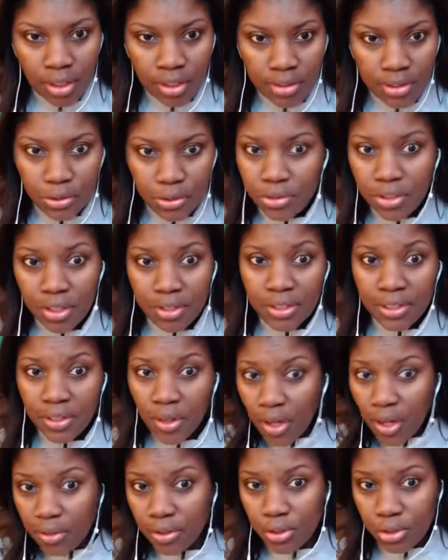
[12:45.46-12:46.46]
there's nothing
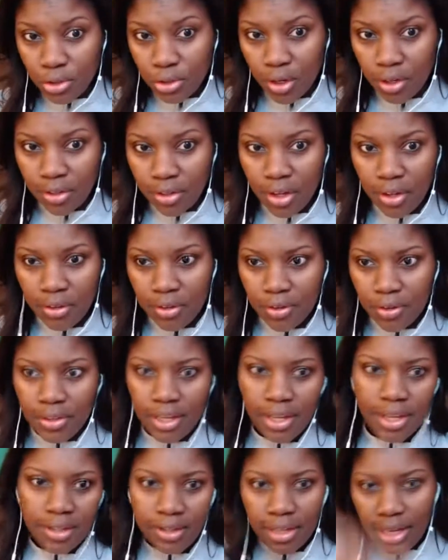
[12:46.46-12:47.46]
on the chart other
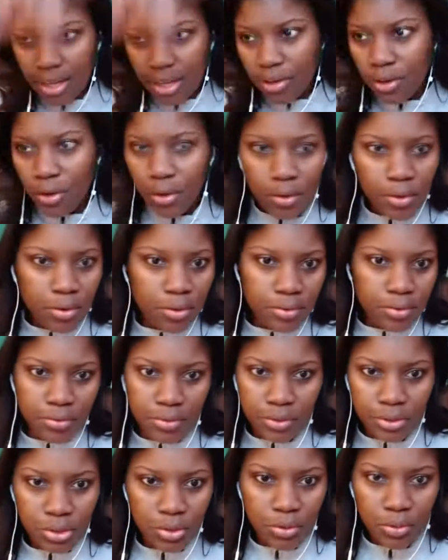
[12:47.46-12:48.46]
than a curve.
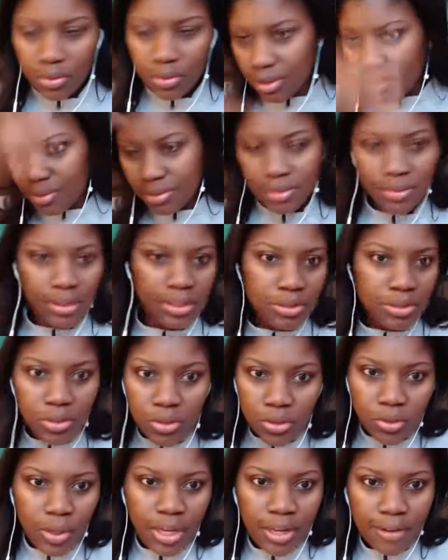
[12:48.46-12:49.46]

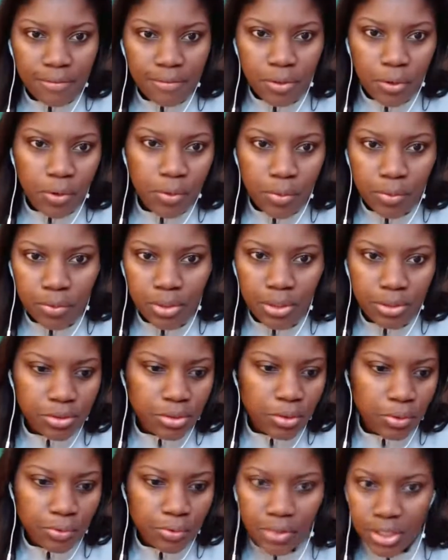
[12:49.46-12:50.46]
There's
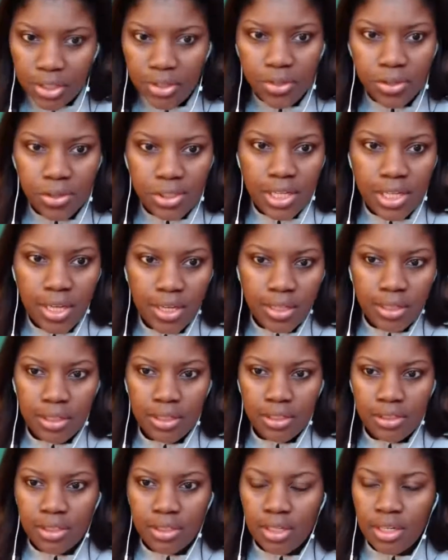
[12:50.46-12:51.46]
no figures on
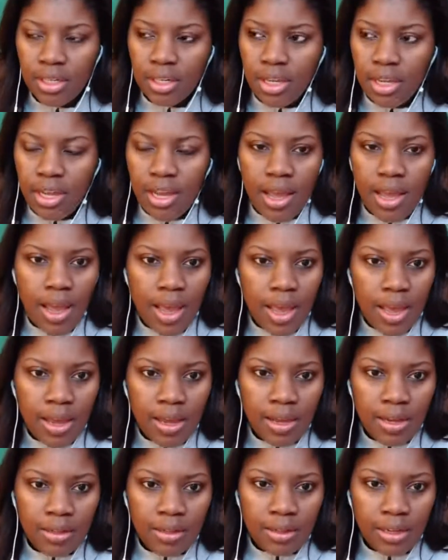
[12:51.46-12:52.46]
it.
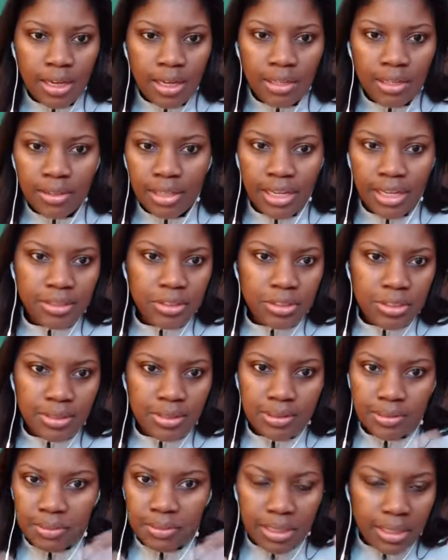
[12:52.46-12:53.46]
And I'm
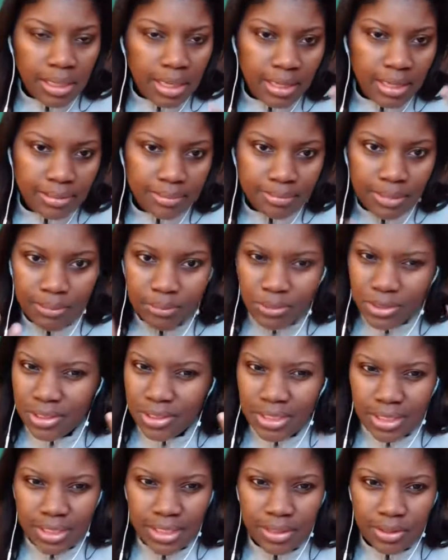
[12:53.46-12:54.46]
just
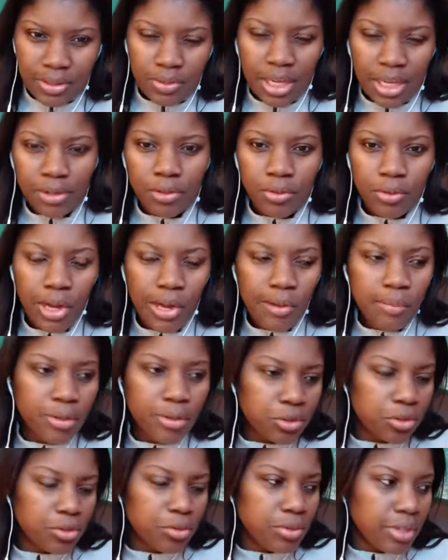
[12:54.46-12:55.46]
thinking, I don't know how
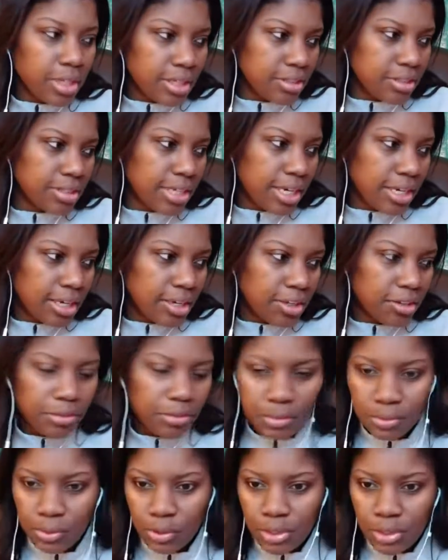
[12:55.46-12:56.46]
much you guys got out of
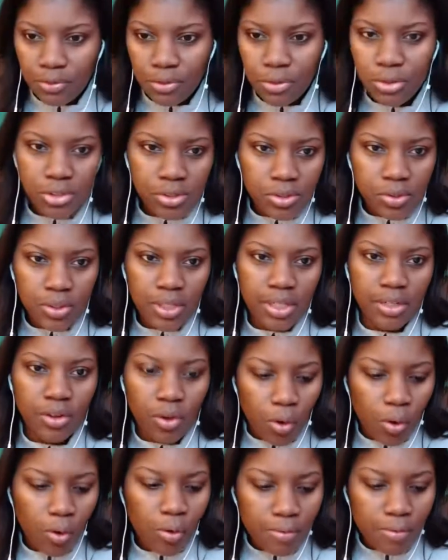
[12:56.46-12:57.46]
it, but if you just look at
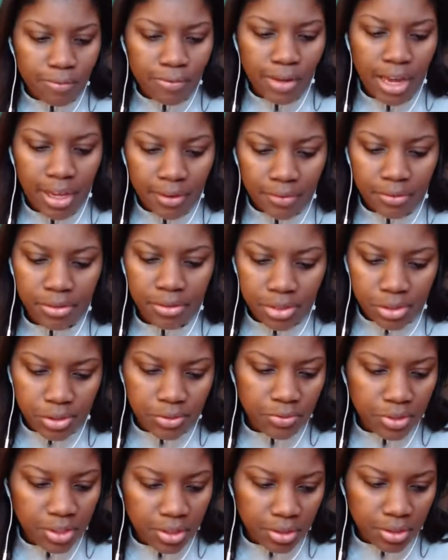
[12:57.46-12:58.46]
all 5 of these
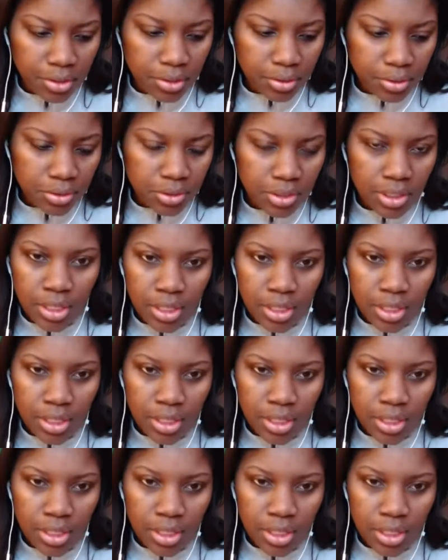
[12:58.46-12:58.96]
videos,